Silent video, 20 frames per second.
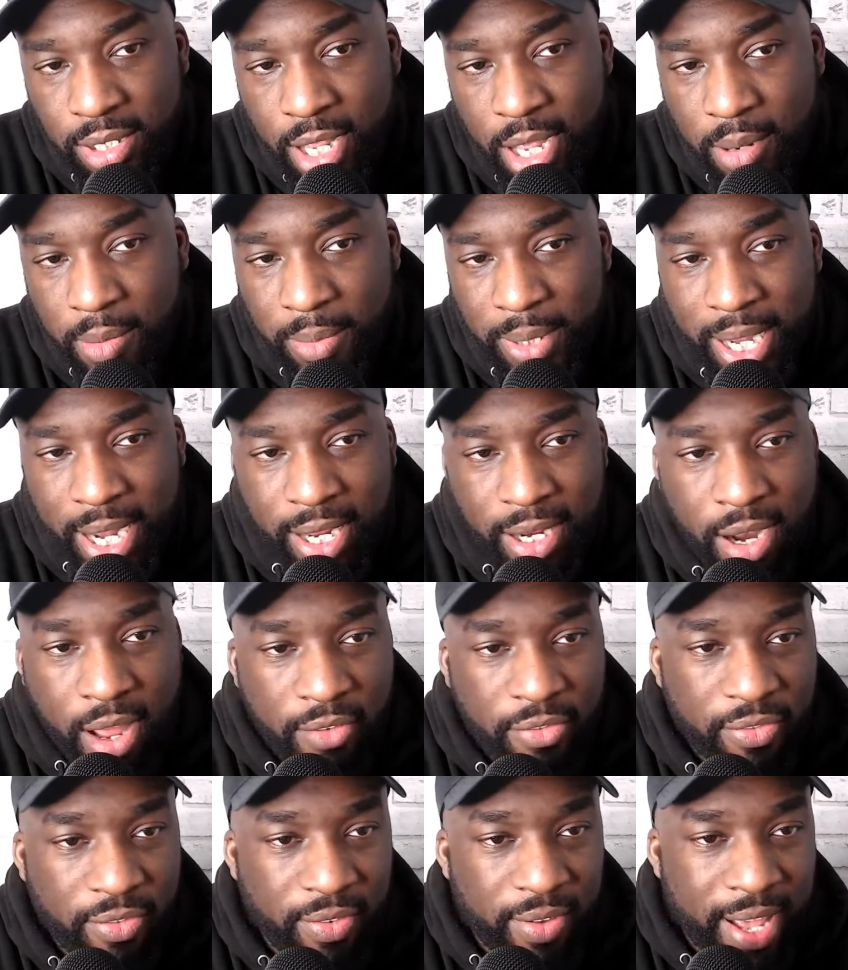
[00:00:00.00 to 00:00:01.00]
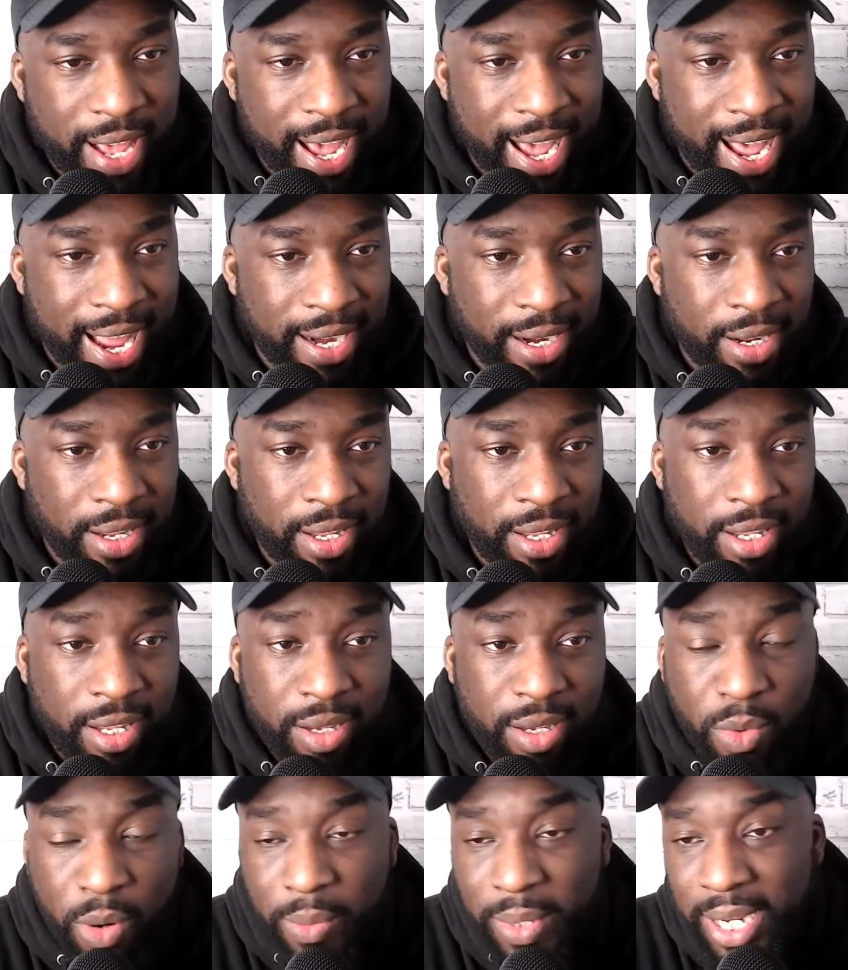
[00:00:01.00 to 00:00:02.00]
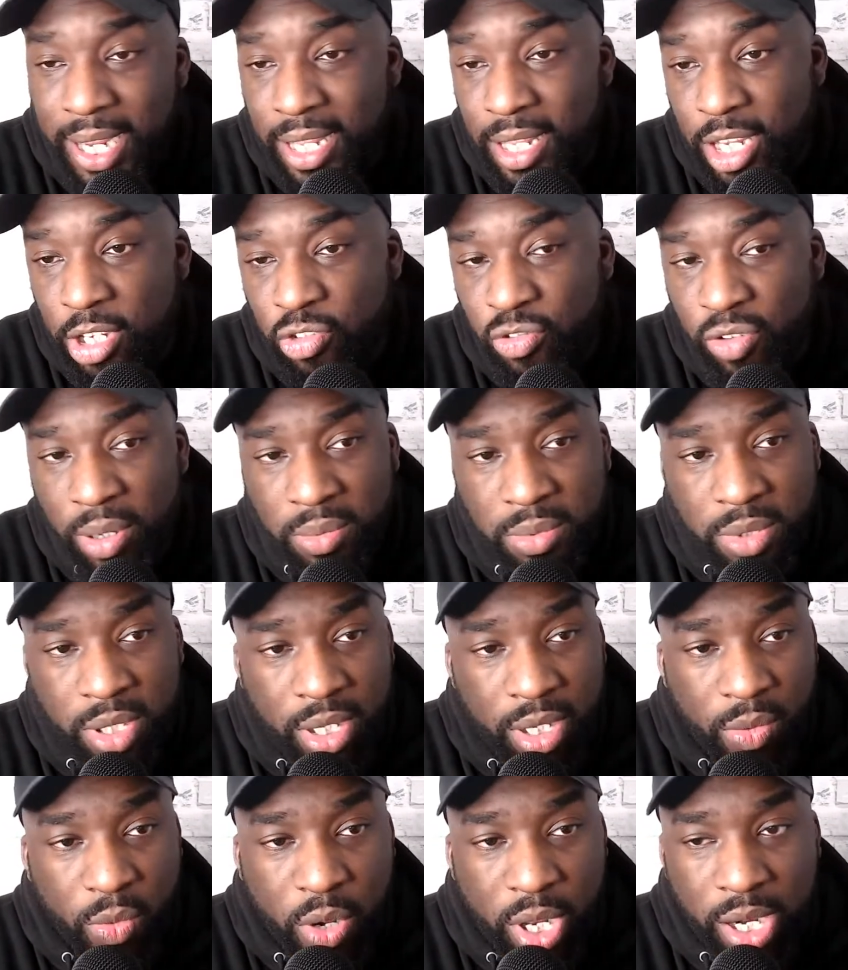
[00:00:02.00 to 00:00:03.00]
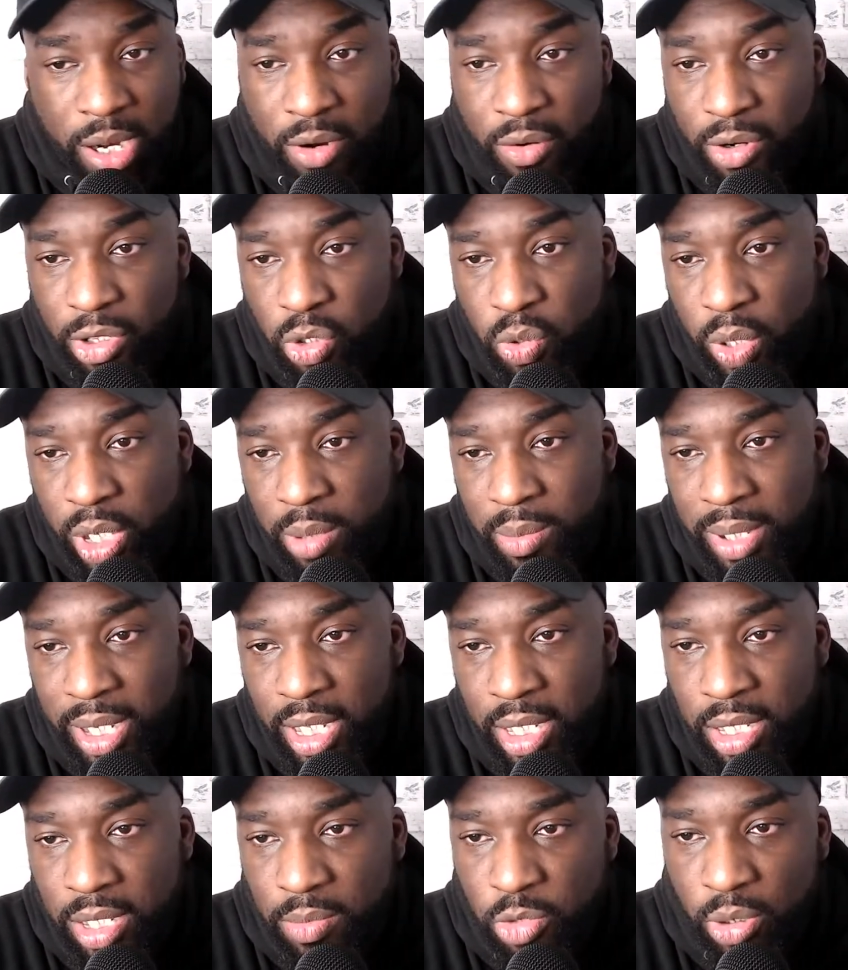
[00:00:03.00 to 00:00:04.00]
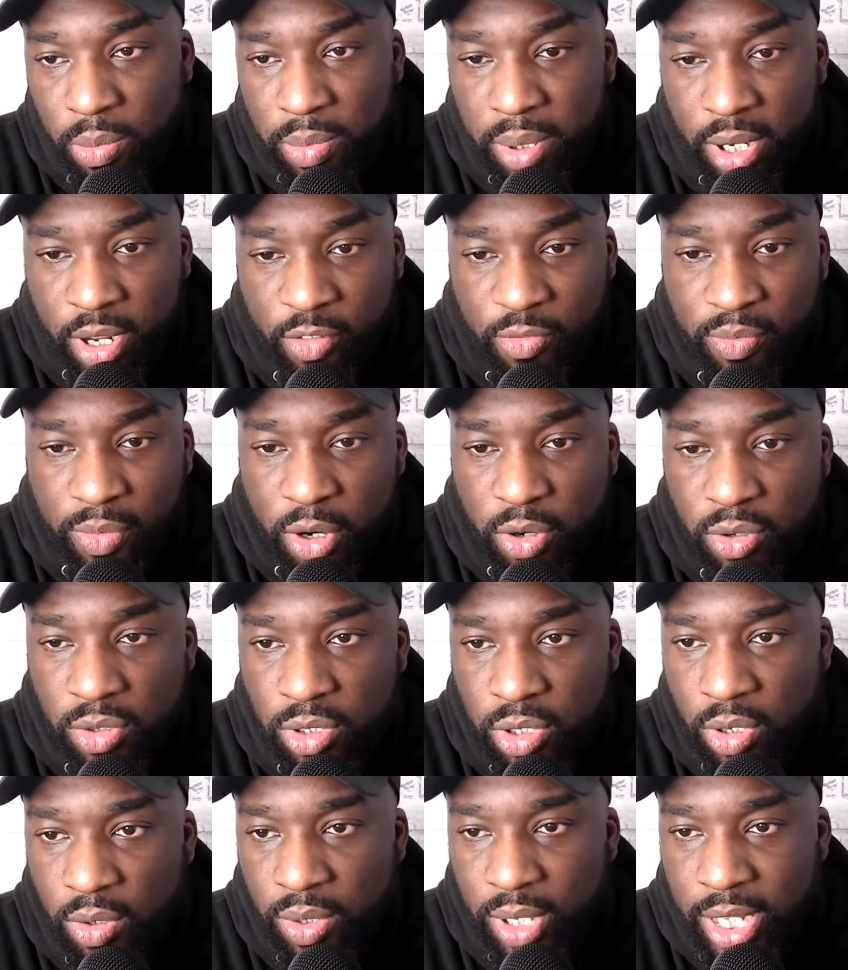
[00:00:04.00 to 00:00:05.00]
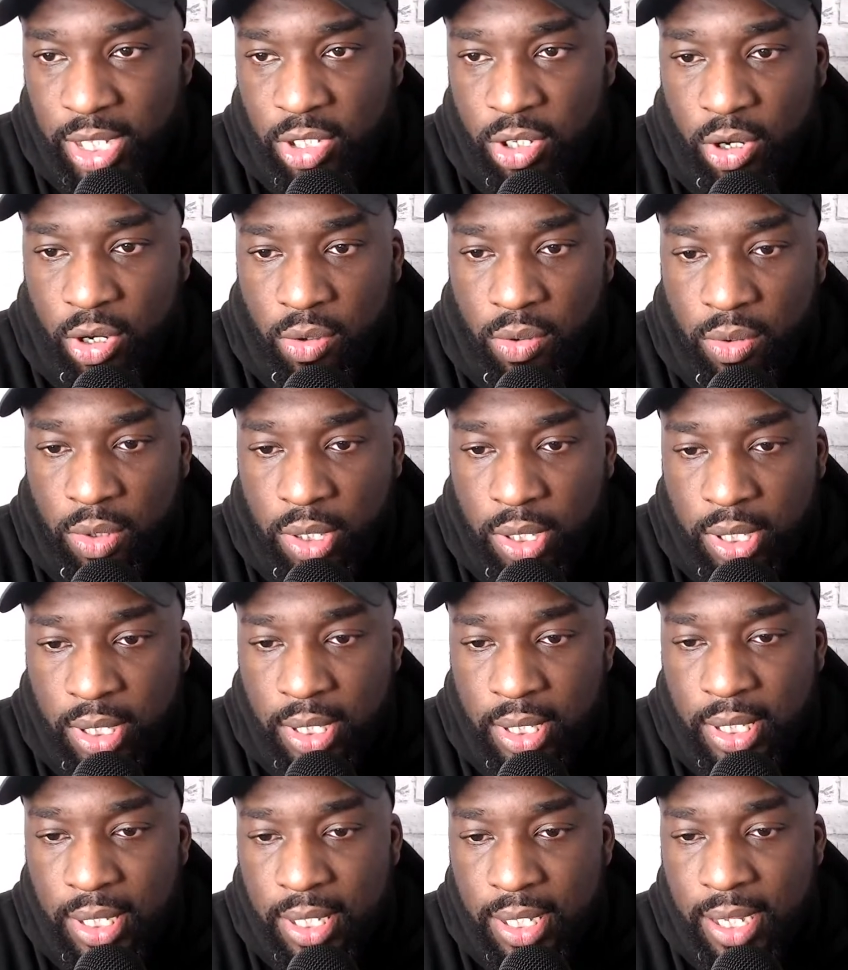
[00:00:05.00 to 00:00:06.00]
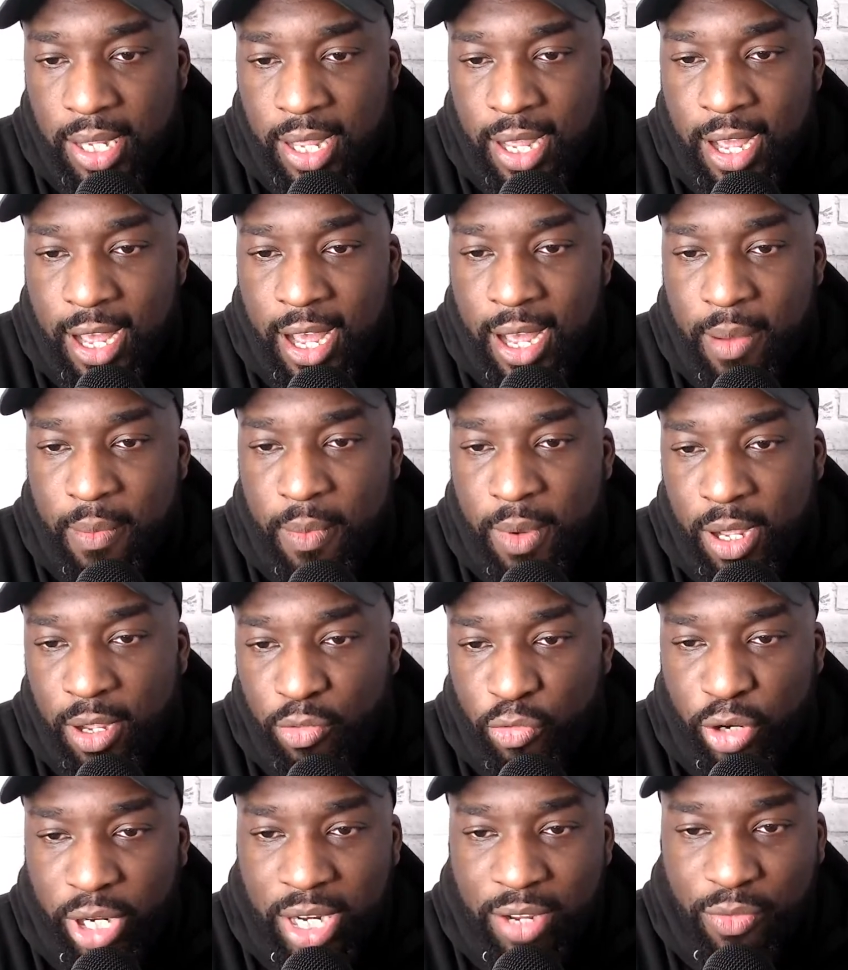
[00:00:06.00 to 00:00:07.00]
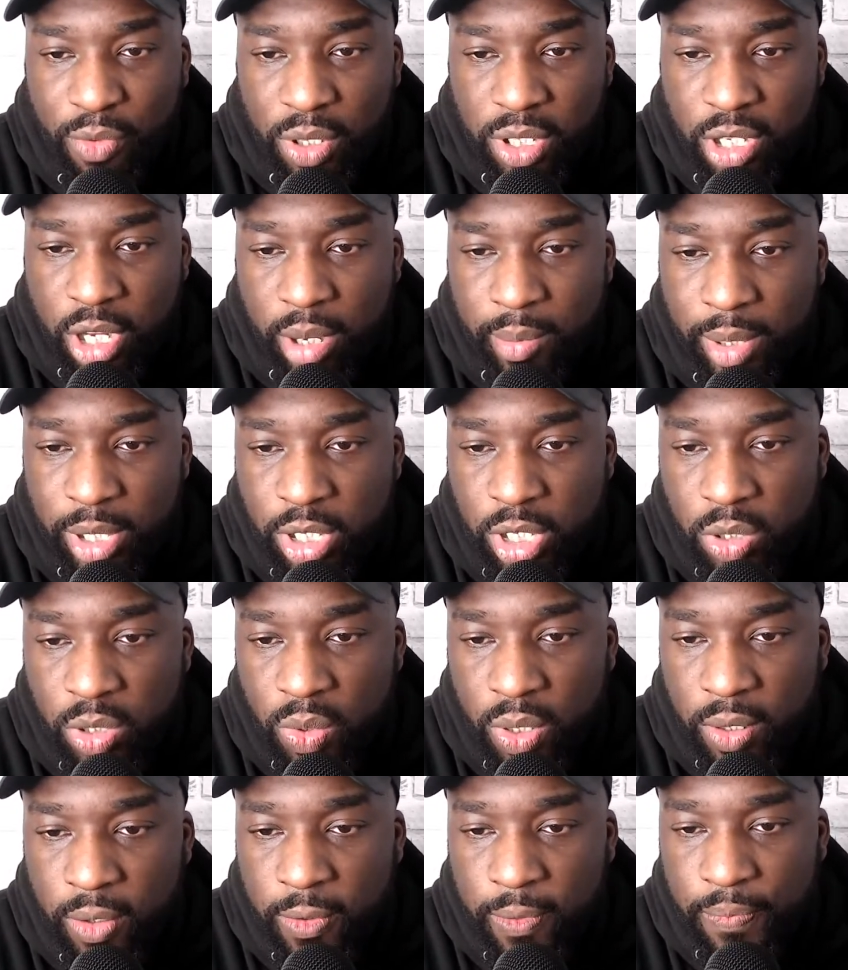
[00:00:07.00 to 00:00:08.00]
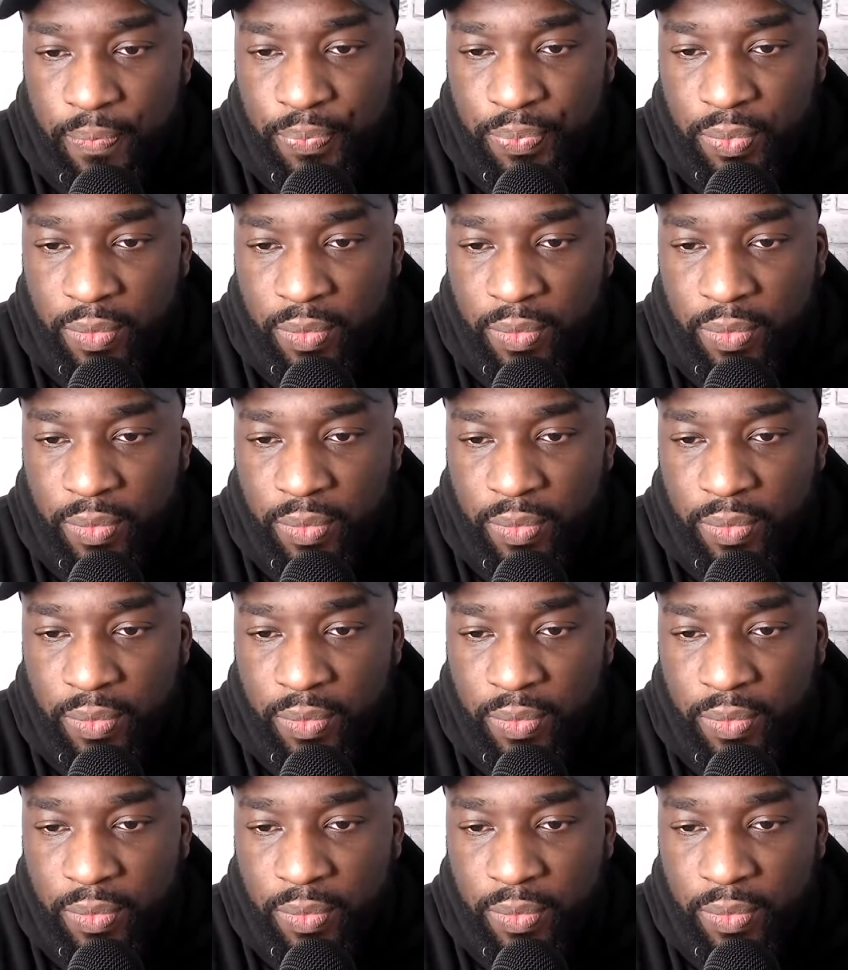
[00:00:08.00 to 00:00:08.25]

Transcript: I'm getting off at, when we get our stream to 1 hour and 20 minutes, I'm jumping off, bro. So, let's go. I'll read everyone's comments as well.